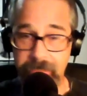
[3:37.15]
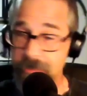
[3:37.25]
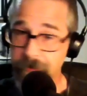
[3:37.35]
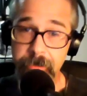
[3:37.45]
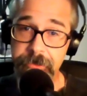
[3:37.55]

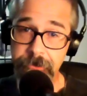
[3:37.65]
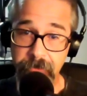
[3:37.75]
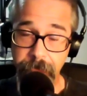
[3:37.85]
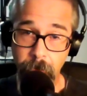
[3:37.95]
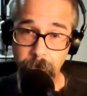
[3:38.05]
It's very
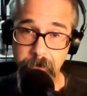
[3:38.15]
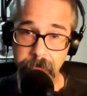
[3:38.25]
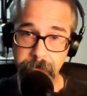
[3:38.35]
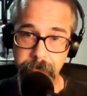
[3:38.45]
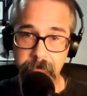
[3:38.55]
straightforward.
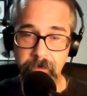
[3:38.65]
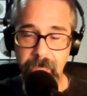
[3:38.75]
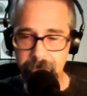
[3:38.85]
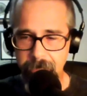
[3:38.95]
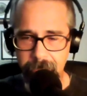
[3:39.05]

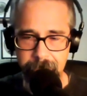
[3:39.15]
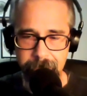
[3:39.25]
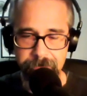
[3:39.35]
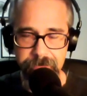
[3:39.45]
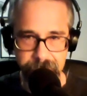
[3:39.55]
And yet,
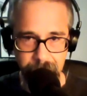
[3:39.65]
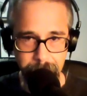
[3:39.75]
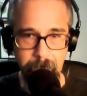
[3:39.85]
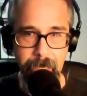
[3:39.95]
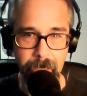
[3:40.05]

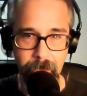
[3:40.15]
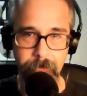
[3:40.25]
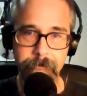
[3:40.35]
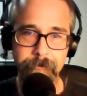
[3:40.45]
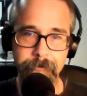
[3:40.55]

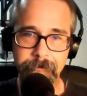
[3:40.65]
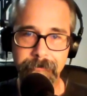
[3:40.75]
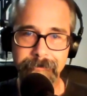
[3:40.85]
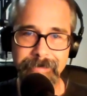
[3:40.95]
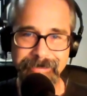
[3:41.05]
somehow,
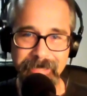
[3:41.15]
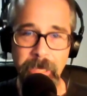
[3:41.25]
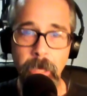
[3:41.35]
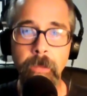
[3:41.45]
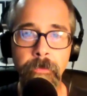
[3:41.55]

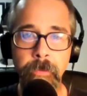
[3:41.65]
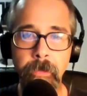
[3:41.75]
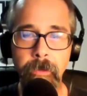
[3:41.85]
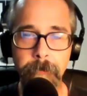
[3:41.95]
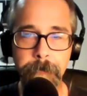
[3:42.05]

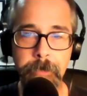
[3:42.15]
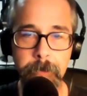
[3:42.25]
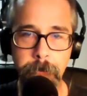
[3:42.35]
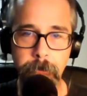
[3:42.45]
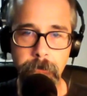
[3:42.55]
there are
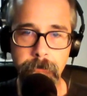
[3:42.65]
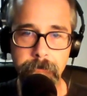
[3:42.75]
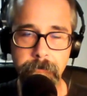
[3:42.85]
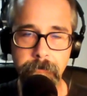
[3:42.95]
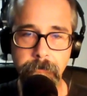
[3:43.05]
people,
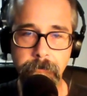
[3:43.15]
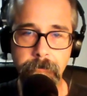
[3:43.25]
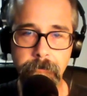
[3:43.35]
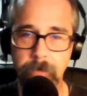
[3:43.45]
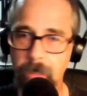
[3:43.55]

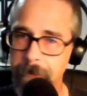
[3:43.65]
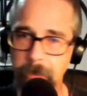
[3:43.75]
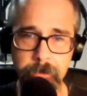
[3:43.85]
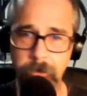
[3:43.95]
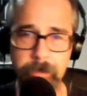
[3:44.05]
I'm
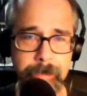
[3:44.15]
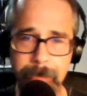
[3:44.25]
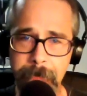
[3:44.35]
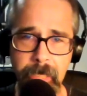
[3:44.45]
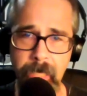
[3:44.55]
not going to
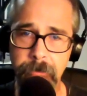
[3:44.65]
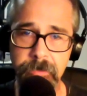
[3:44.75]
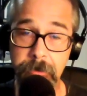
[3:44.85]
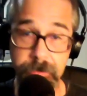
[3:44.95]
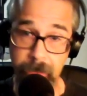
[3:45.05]
name
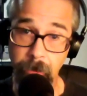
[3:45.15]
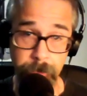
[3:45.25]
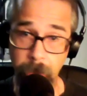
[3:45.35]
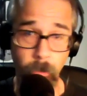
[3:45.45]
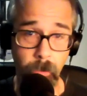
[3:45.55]
names because I don't
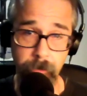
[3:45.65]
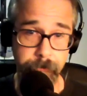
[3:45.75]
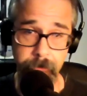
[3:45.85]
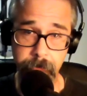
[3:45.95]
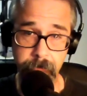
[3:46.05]
know all of
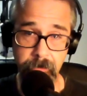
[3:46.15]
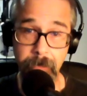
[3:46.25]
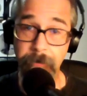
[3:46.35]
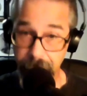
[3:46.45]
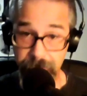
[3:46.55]
you,
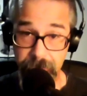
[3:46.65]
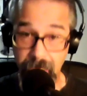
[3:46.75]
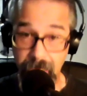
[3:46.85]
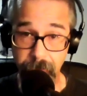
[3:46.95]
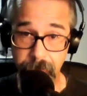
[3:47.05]
but there's a
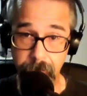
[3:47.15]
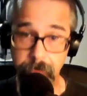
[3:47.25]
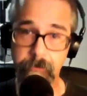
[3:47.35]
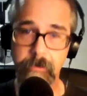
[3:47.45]
lot of you.